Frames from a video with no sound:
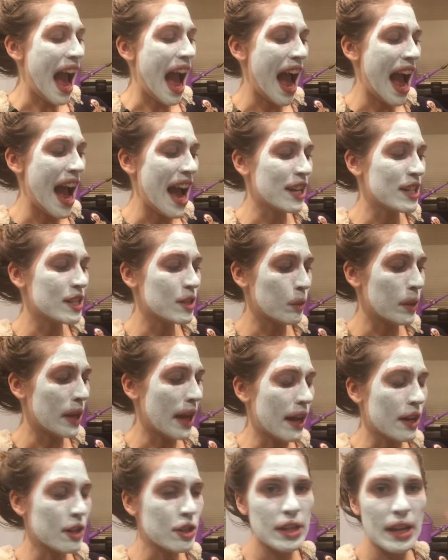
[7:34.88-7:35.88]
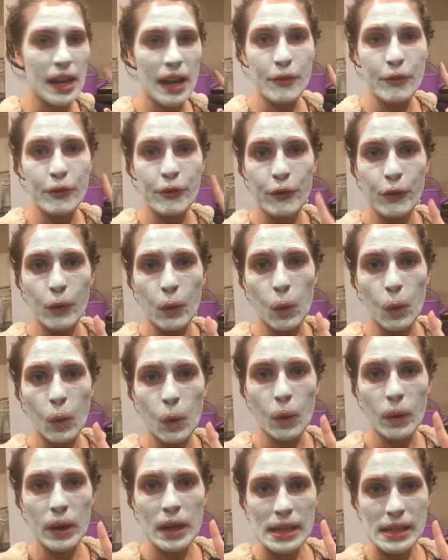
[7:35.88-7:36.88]
And we actually have
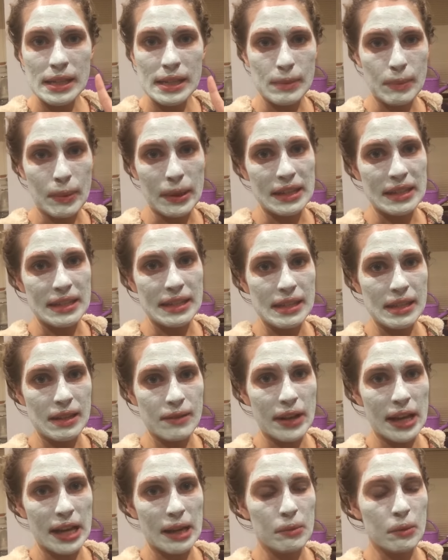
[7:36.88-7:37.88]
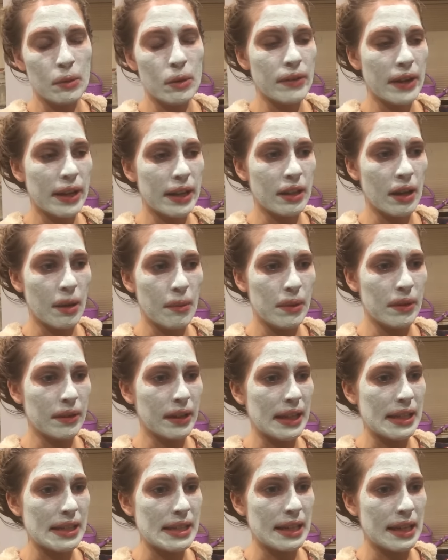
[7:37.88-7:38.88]
4 spaces available. We've had a couple of
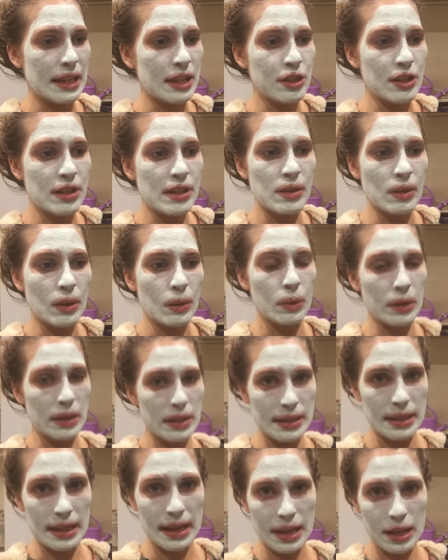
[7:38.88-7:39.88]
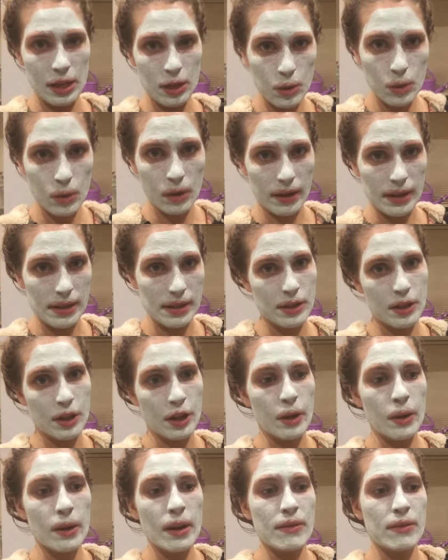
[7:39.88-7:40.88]
cancellations, so I wanted to let you guys know
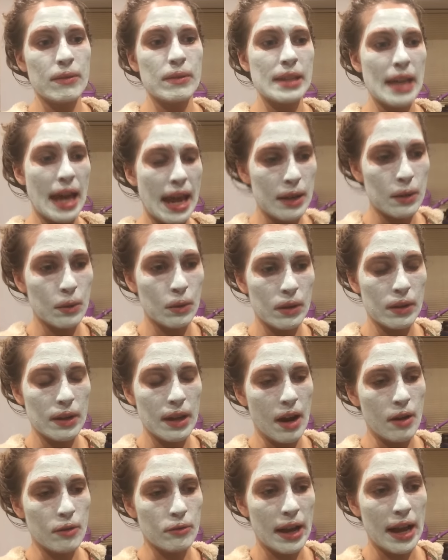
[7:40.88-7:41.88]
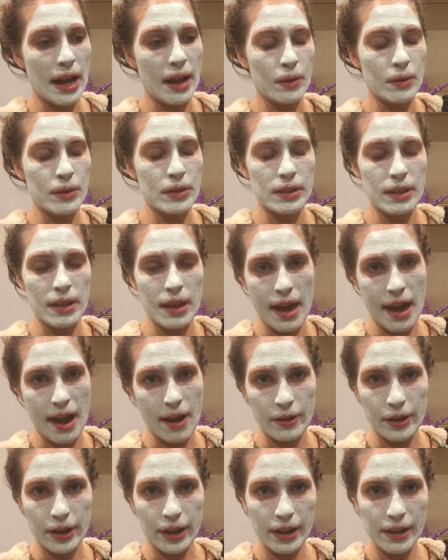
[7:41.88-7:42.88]
if there was anyone around the
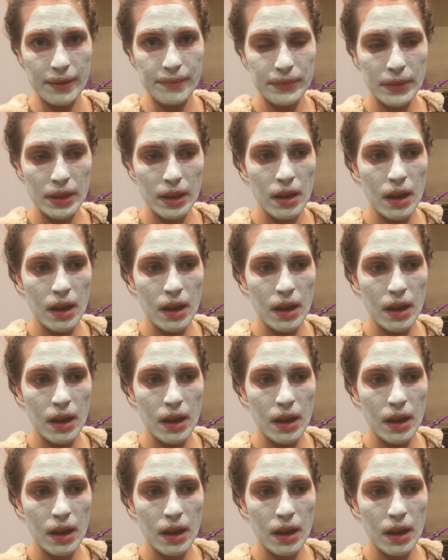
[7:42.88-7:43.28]
area.